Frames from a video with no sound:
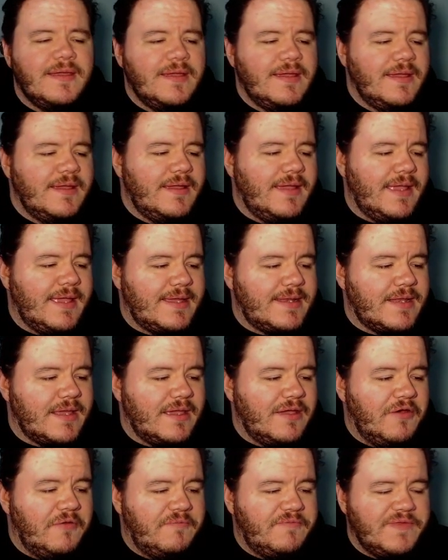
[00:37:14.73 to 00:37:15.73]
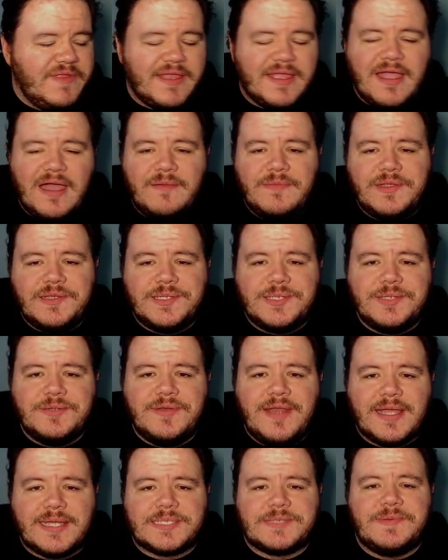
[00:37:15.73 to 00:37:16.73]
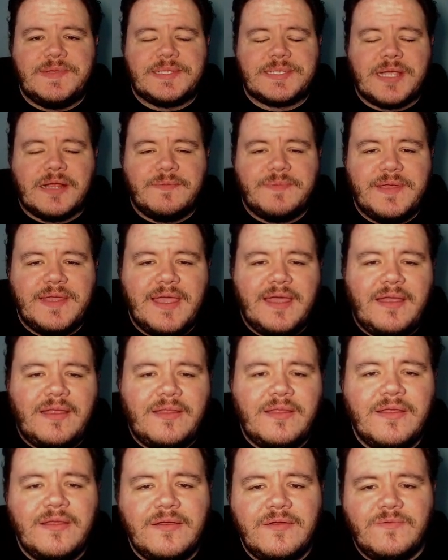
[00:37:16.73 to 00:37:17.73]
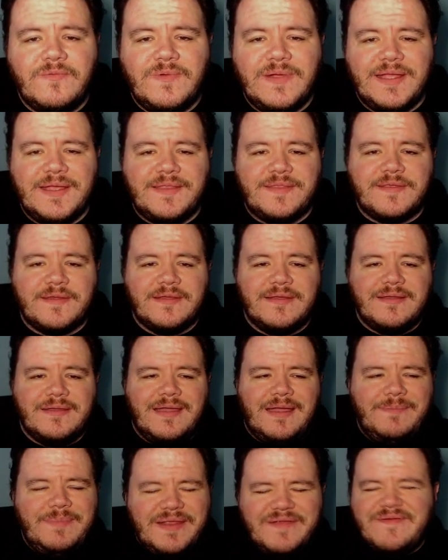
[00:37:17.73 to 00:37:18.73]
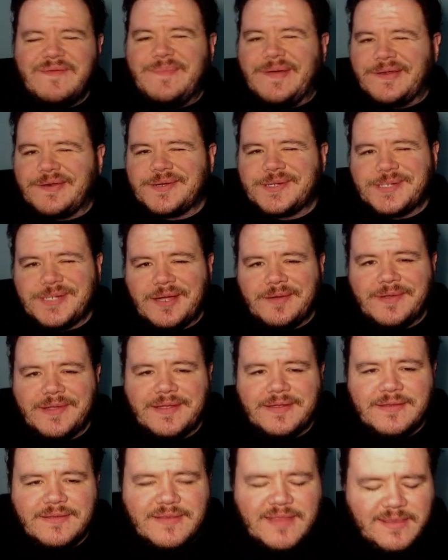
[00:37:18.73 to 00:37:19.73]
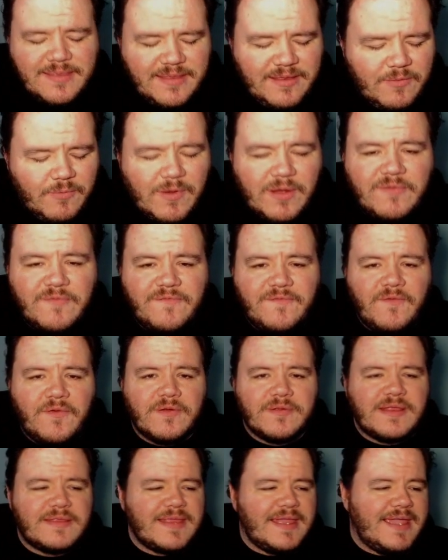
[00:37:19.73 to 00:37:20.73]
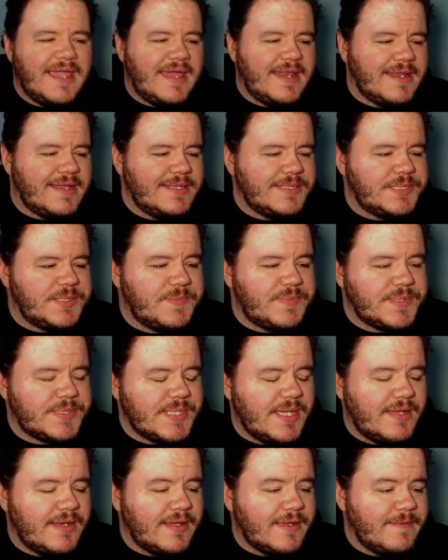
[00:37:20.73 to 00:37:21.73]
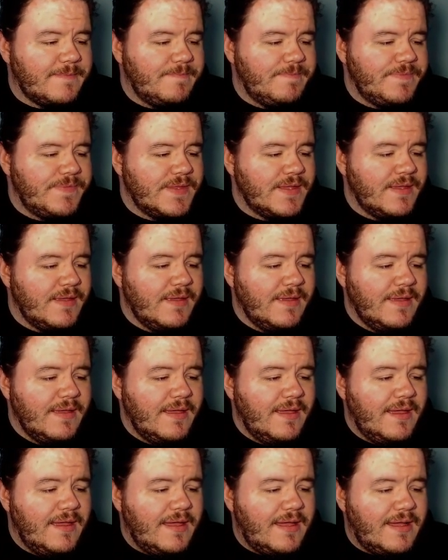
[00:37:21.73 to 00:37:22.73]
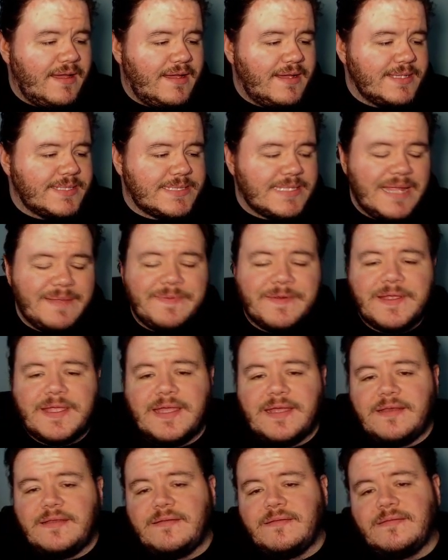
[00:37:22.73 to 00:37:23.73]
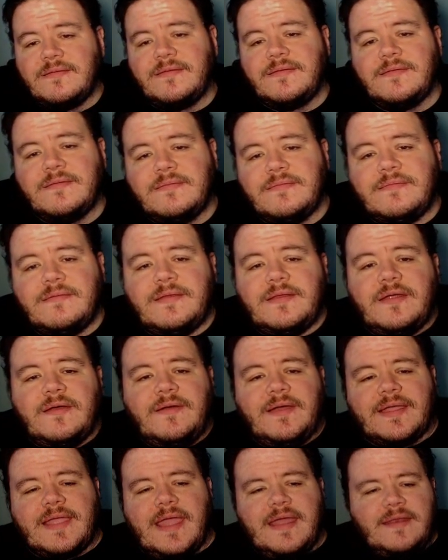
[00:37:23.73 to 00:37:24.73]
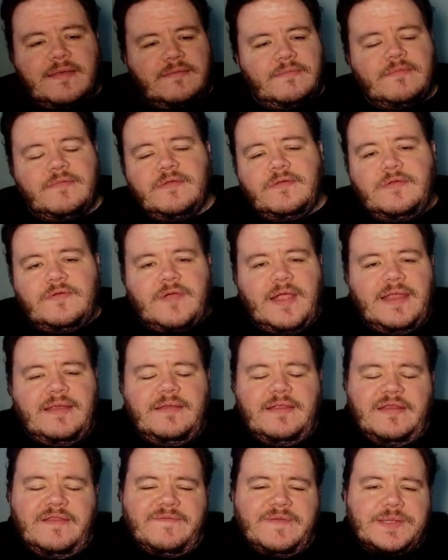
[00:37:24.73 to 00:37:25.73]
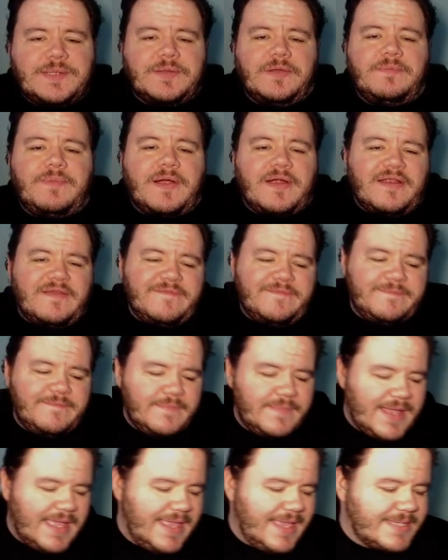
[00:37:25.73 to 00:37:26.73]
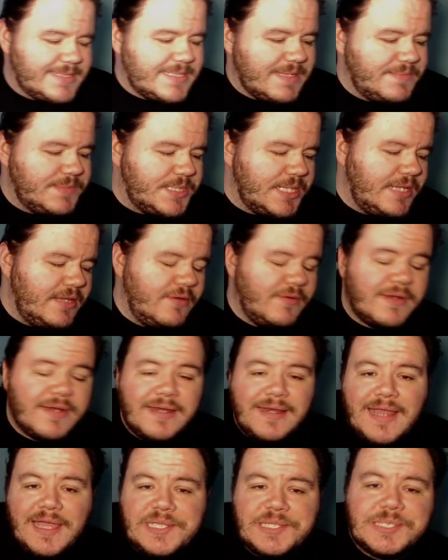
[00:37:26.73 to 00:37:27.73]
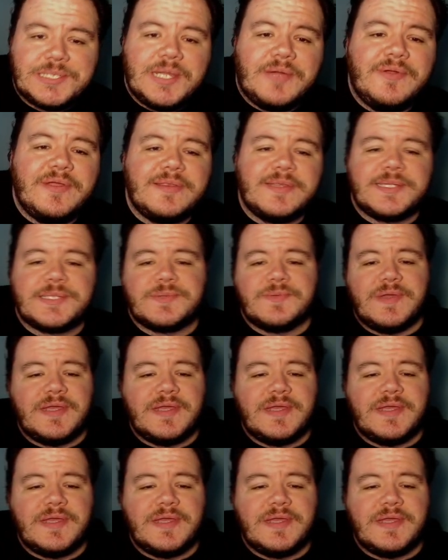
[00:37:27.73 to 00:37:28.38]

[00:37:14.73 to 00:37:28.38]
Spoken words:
and hopefully come into next week's RPL with a bit of a better showing than the 1-4 that they had against Supersonic. Sniper Kid, you know, again, great individual, part of my XNG, who had a nice showing this week.